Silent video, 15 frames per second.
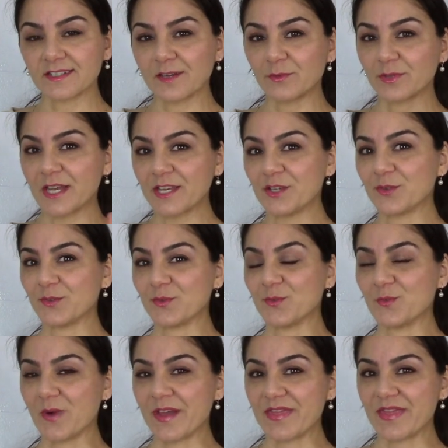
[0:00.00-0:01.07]
I would like you to
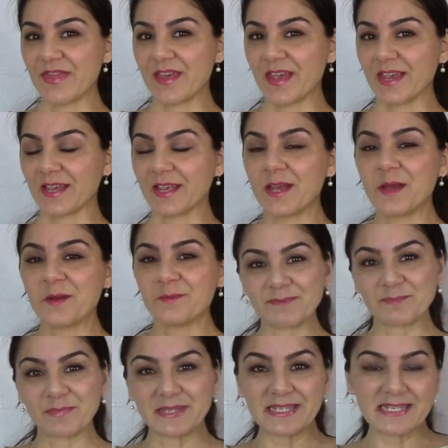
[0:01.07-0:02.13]
do one thing.
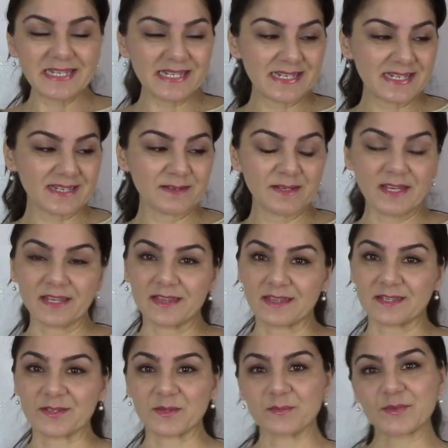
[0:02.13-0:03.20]
Please hit
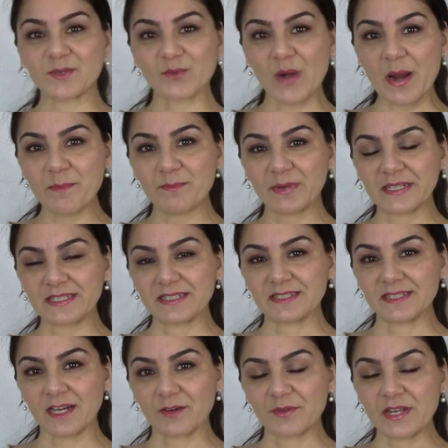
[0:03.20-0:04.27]
the subscribe
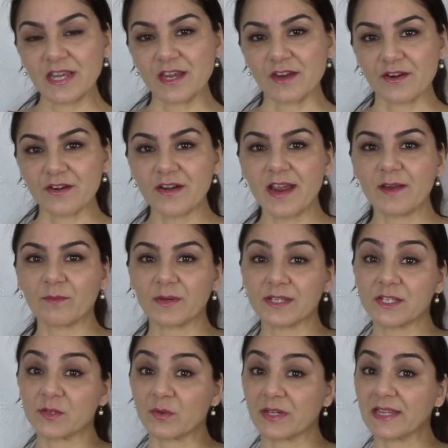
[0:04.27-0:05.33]
button down here, and
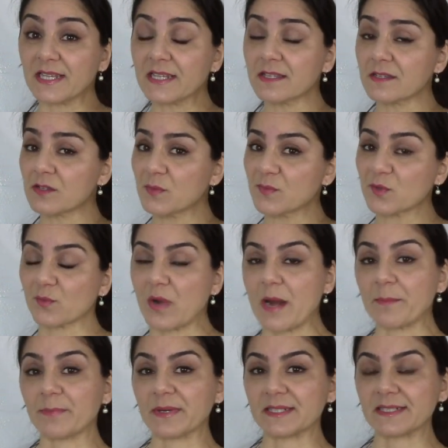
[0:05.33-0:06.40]
once you click the
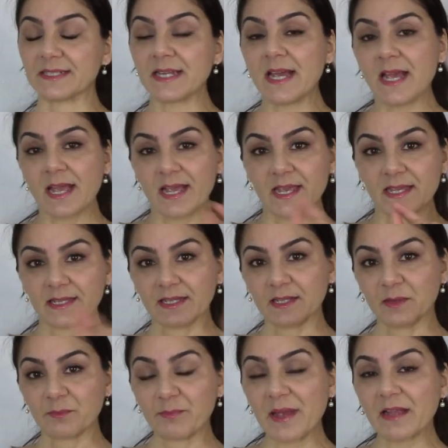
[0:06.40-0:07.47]
subscribe button, a
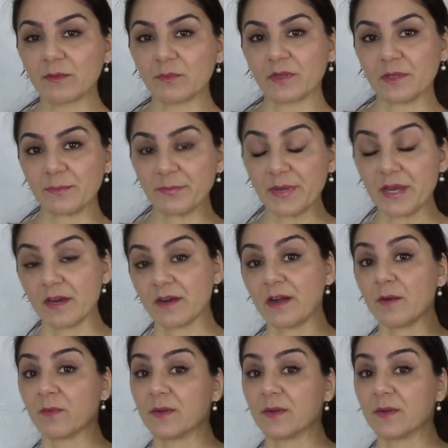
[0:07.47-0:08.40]
little bell will appear, and